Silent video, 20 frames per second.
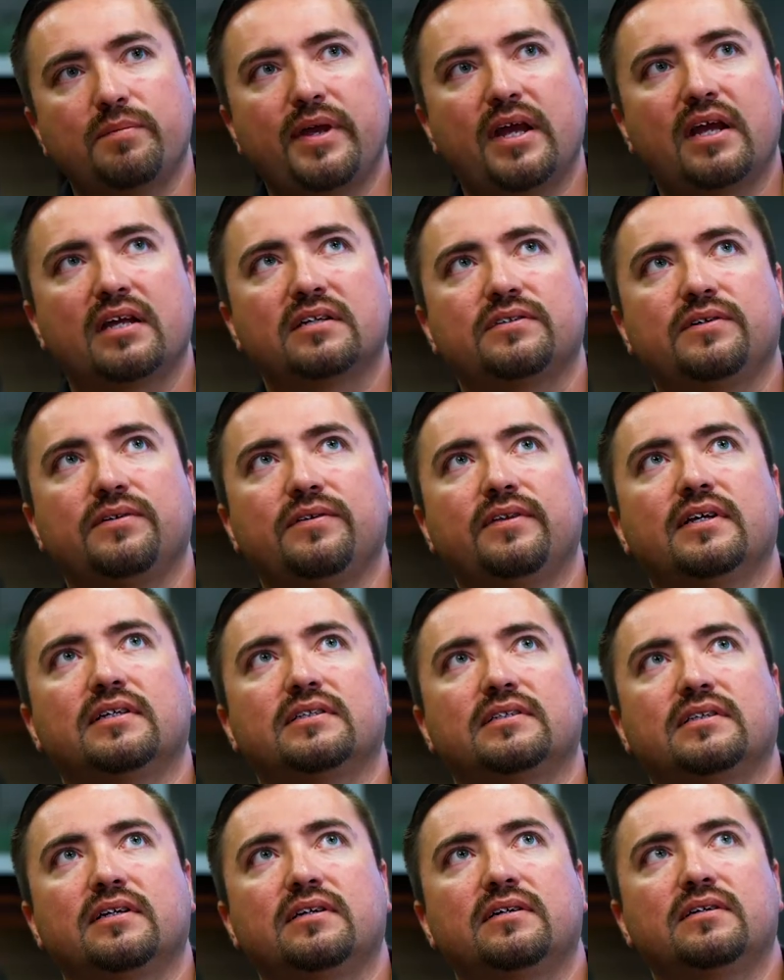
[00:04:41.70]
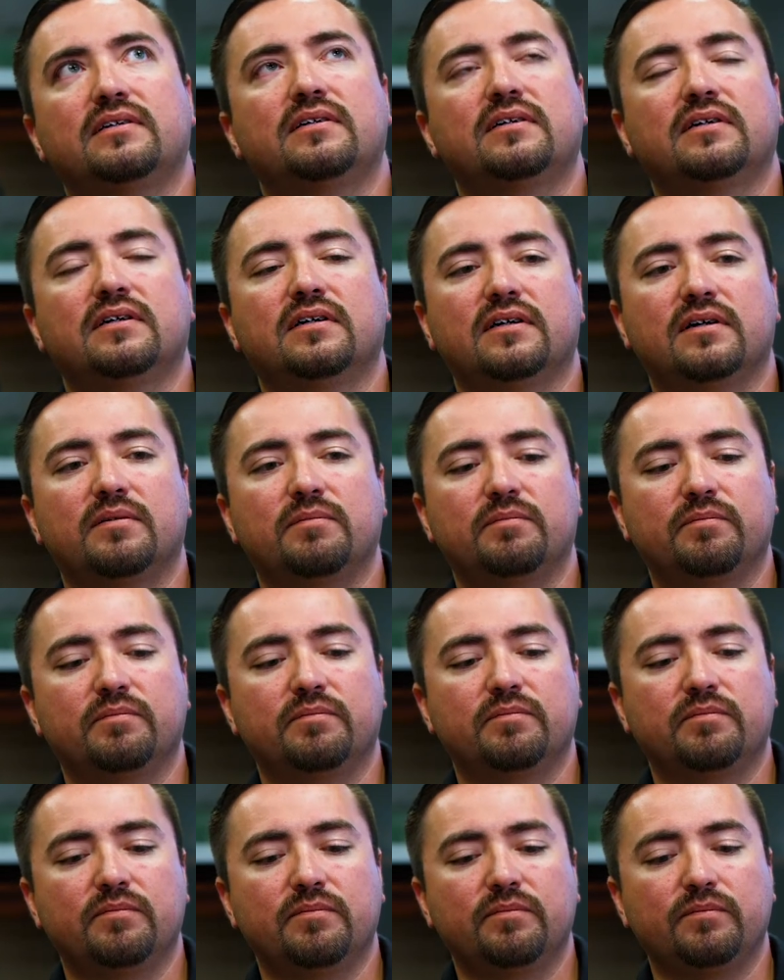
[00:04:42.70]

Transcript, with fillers: me ask you this. There, um,